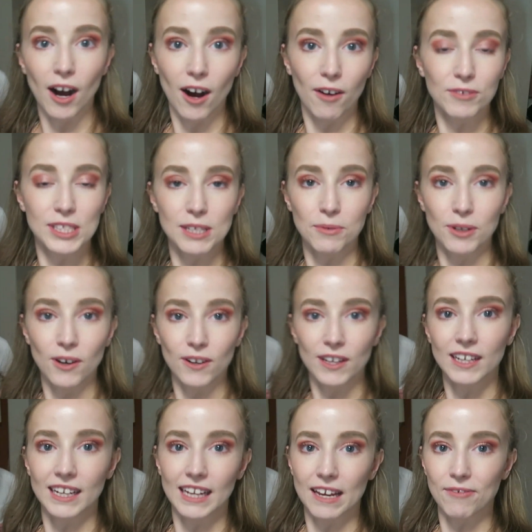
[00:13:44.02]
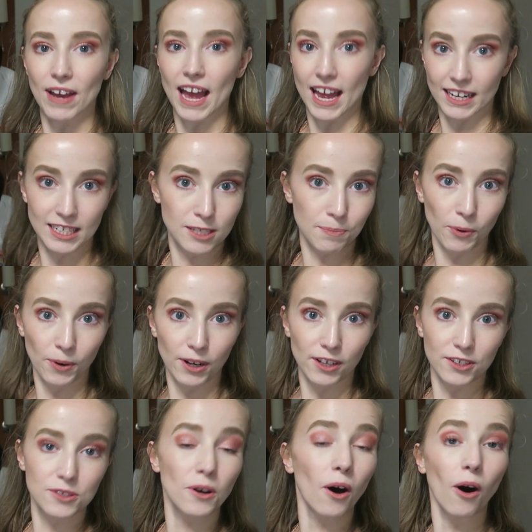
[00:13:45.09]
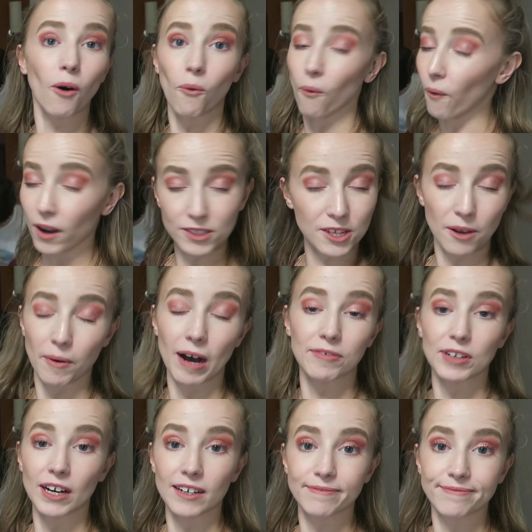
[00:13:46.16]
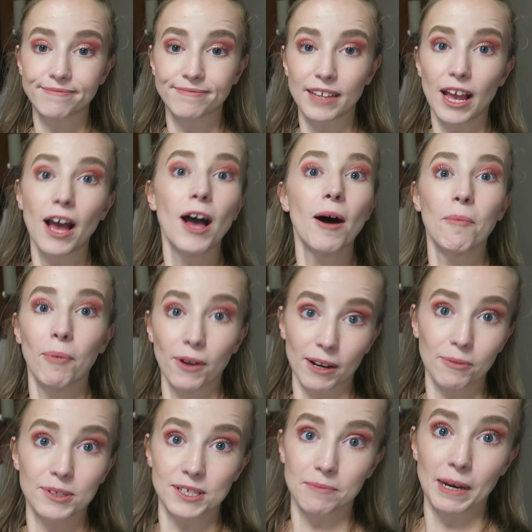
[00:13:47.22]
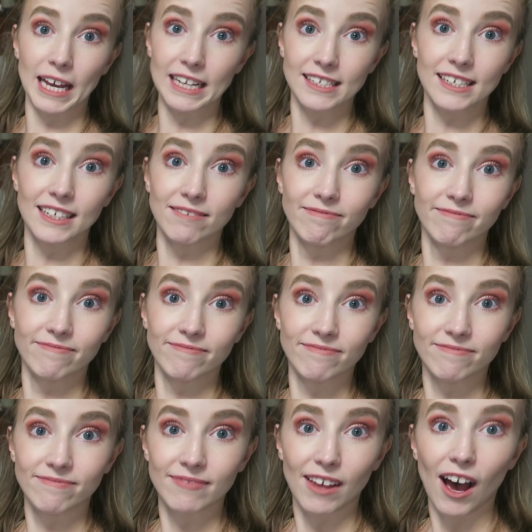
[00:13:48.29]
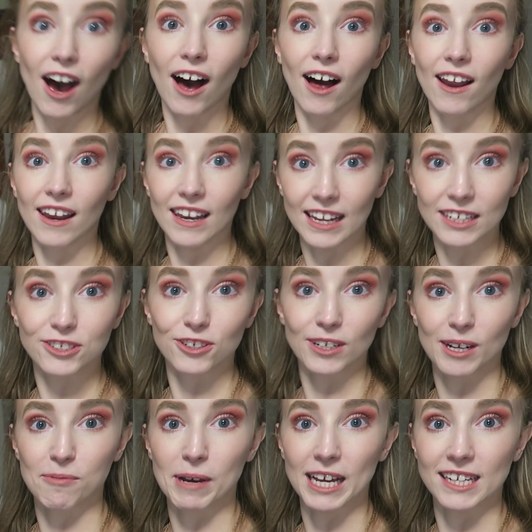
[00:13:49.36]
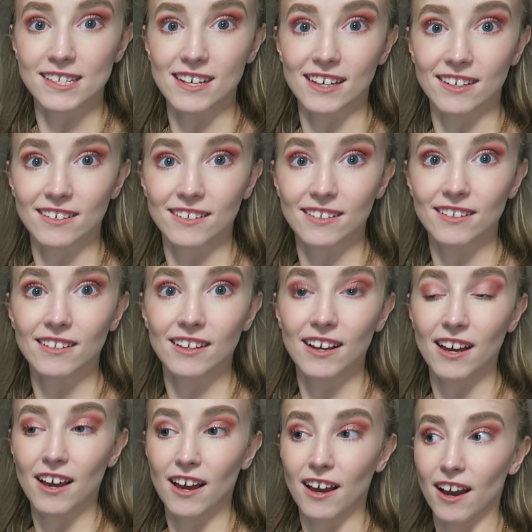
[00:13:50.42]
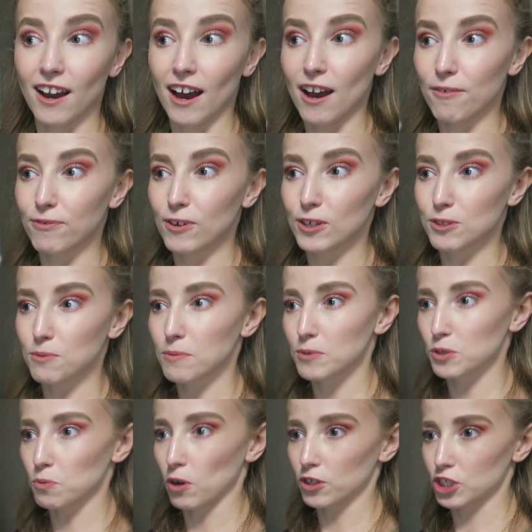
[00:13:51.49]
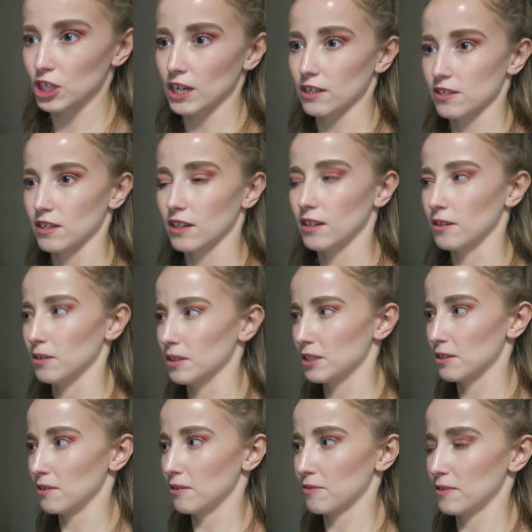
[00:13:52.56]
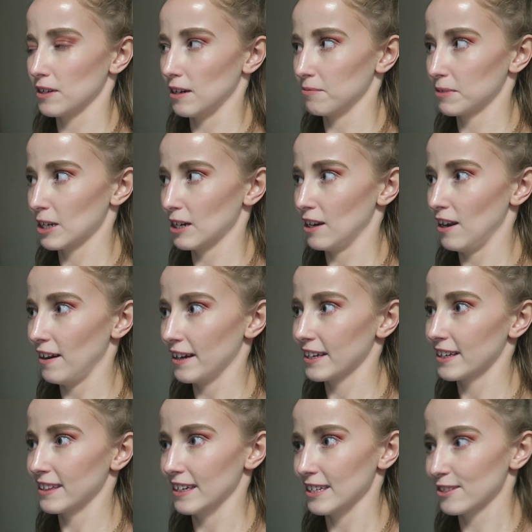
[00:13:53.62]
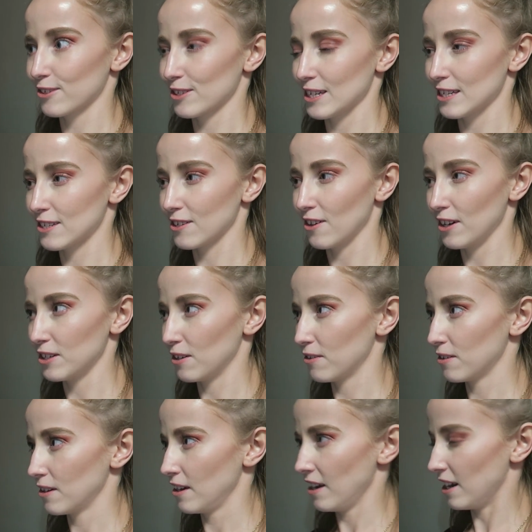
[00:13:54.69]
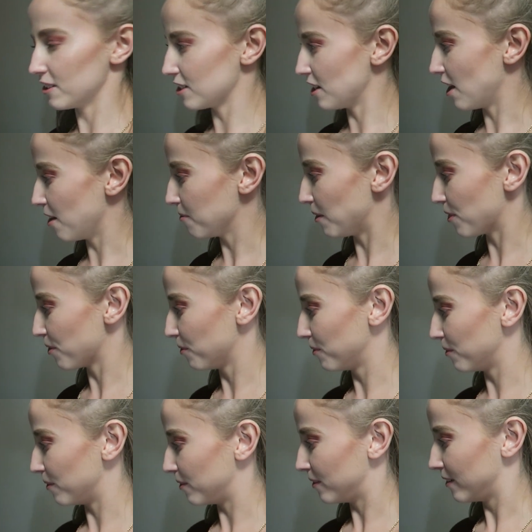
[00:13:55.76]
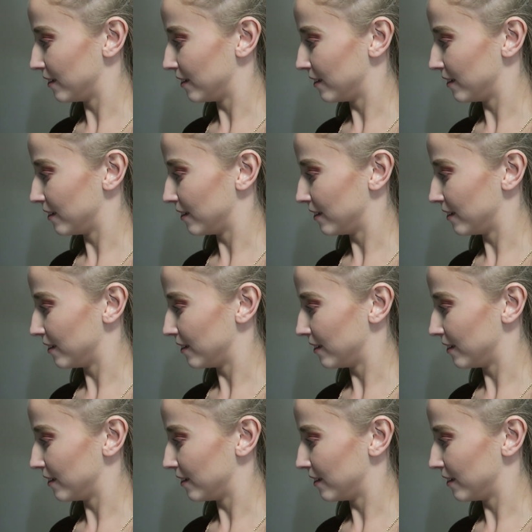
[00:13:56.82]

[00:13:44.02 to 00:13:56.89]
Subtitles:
Obviously, we're not going to give any spoilers whatsoever, but it was amazing. Literally amazing. At first, when we was watching it, I was like, oh, I don't know if I'm going to like this, because it started off... I don't know, I thought...